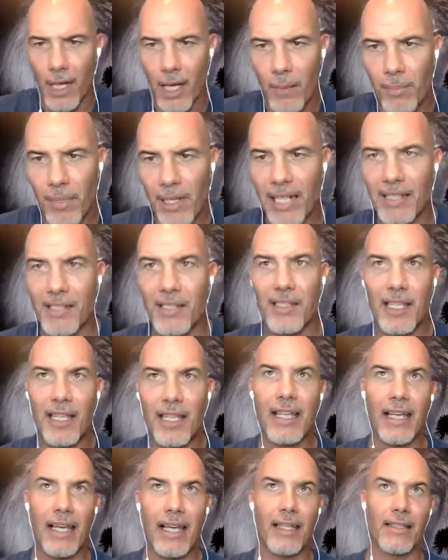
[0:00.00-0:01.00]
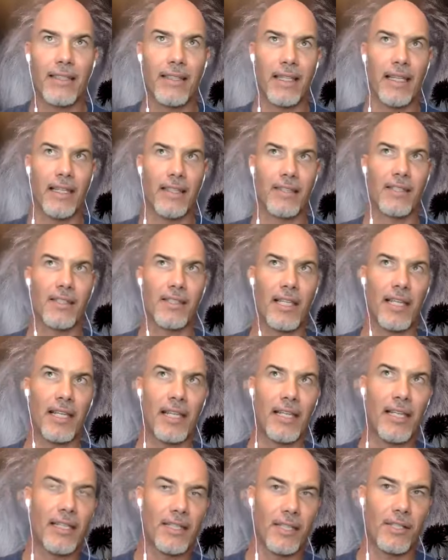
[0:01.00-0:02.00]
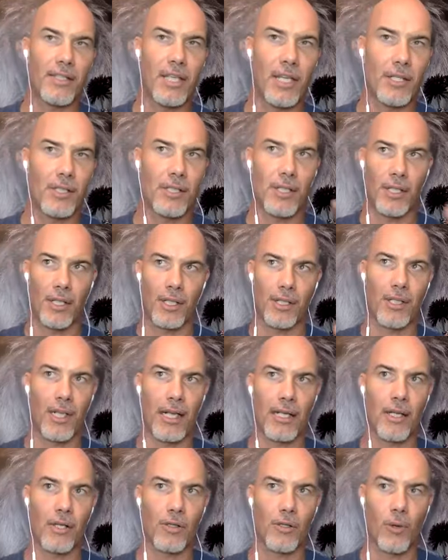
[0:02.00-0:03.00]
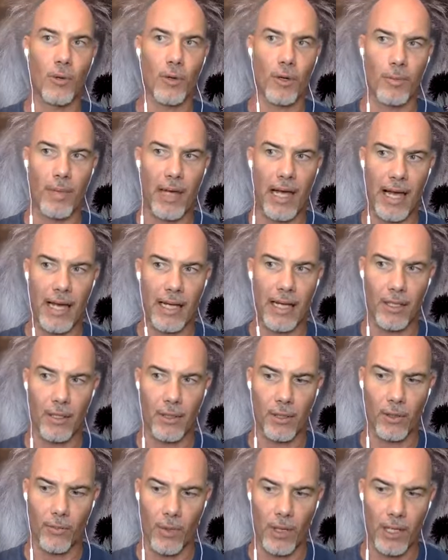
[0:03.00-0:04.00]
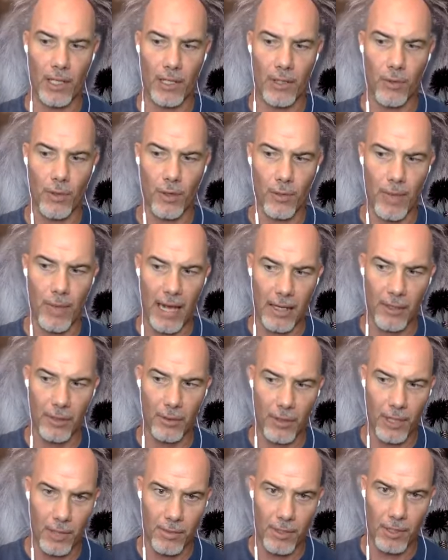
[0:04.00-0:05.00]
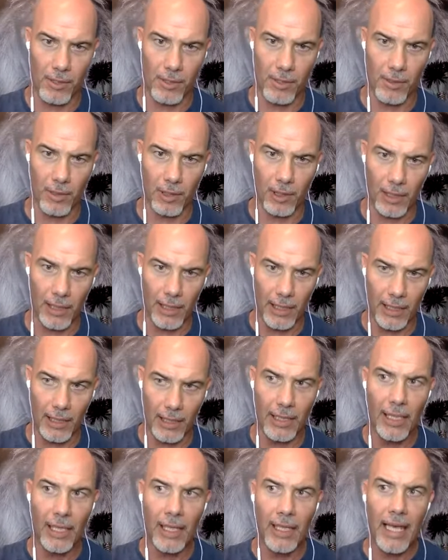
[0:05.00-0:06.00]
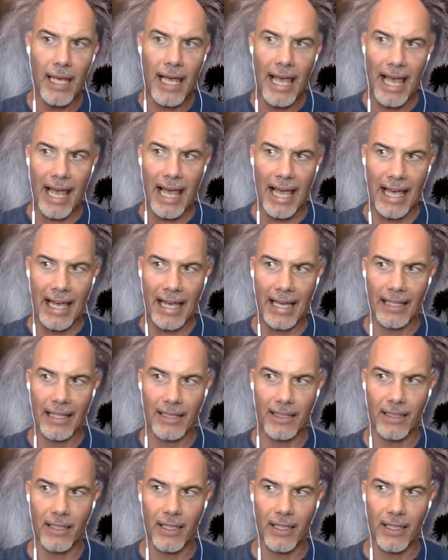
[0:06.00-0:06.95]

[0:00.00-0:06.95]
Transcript: but it's sitting, it's, it's sitting in the tension. It's like a quarterback, you know, a running quarterback who comes into the league and